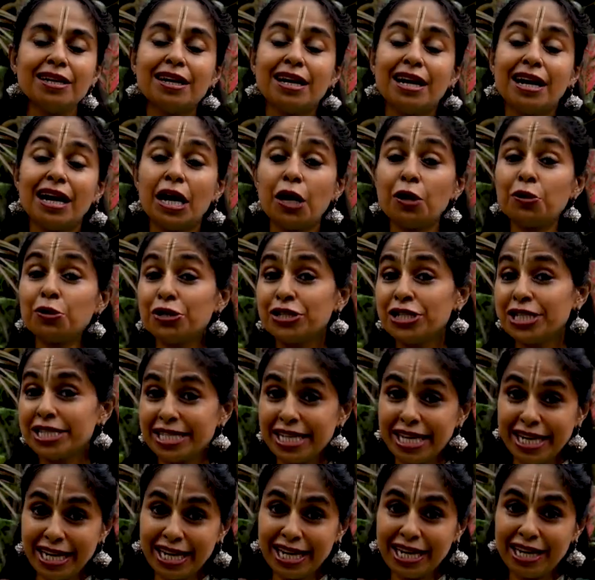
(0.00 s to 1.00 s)
How to
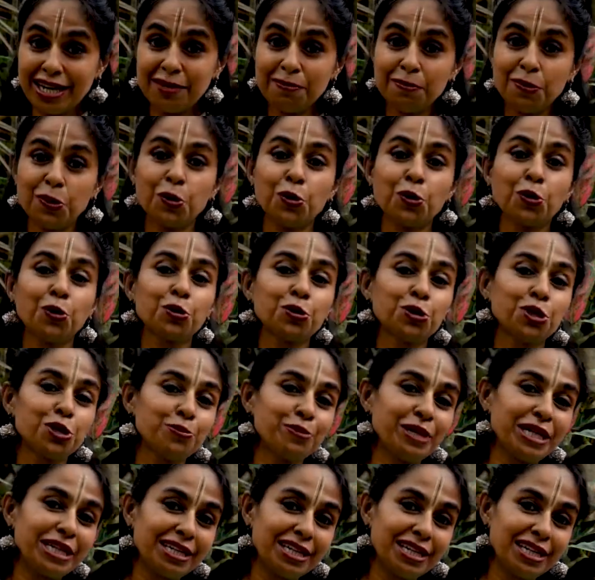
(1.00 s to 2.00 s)
stay calm? Go to
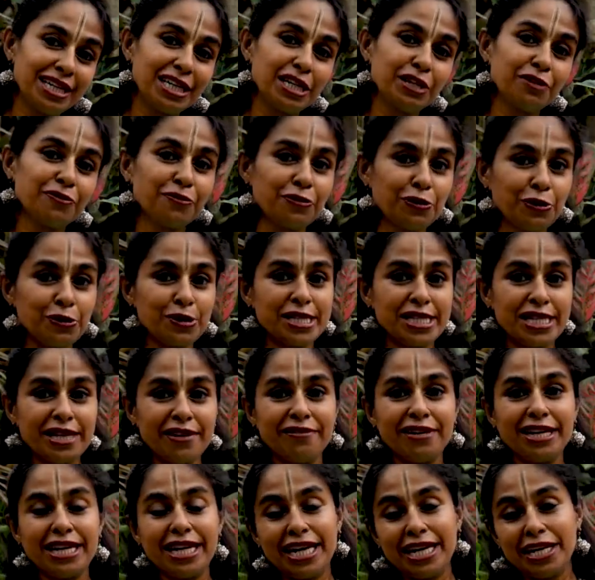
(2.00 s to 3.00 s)
my earlier
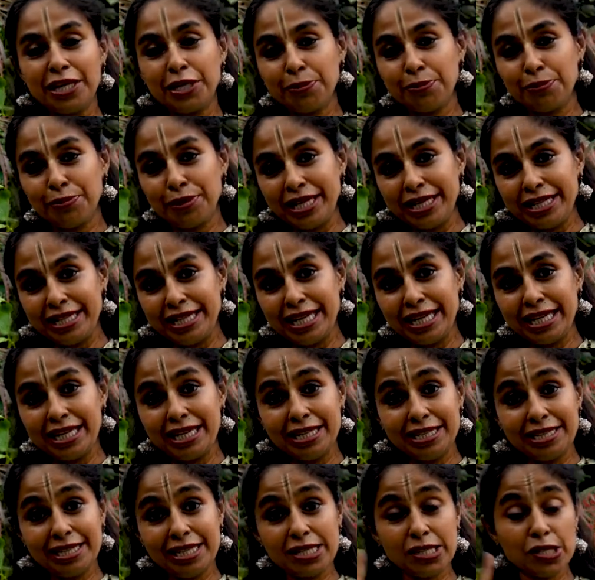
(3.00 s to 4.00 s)
4-7-8
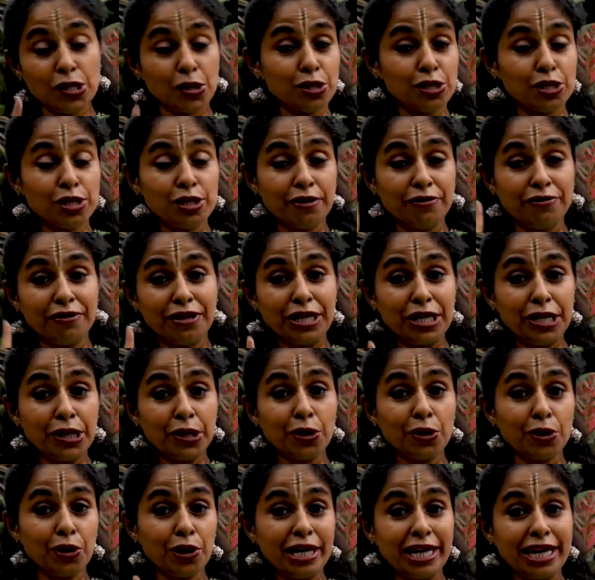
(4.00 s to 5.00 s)
breathing. There's also a video
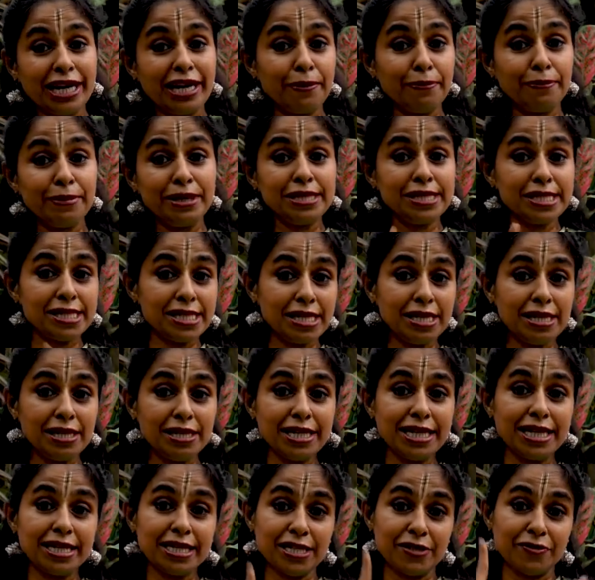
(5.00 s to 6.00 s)
called ABC,
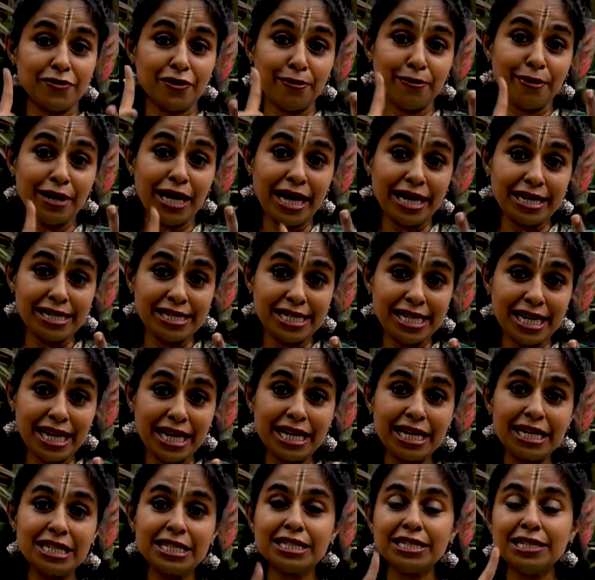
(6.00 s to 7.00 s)
that is from
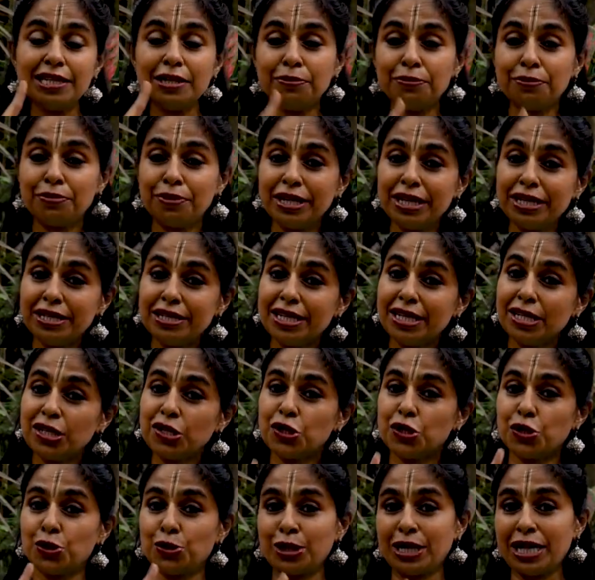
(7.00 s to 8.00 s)
anxiety breathing
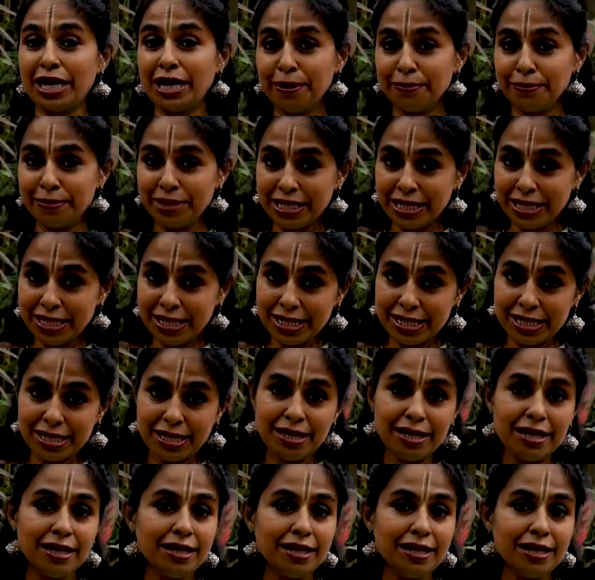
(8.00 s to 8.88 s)
to calmness.